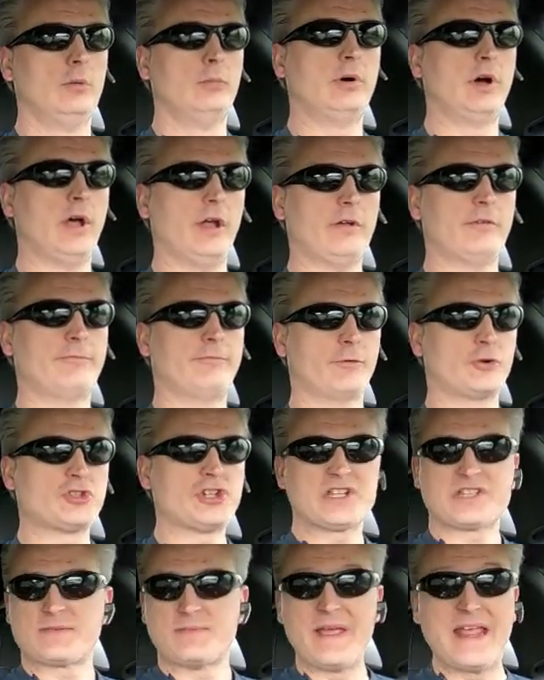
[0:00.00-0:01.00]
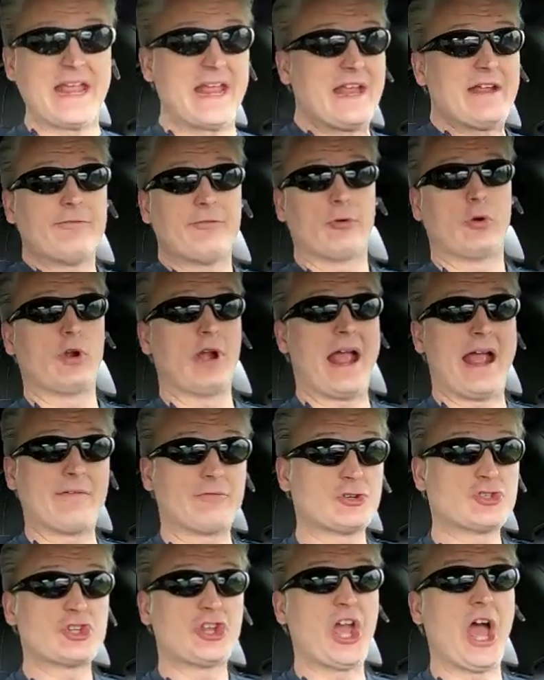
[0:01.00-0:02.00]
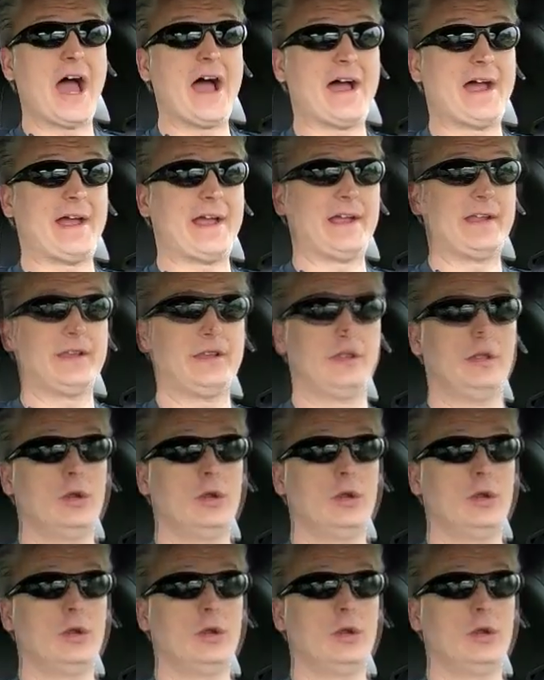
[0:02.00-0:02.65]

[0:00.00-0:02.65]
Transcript: But for just me, for an average guy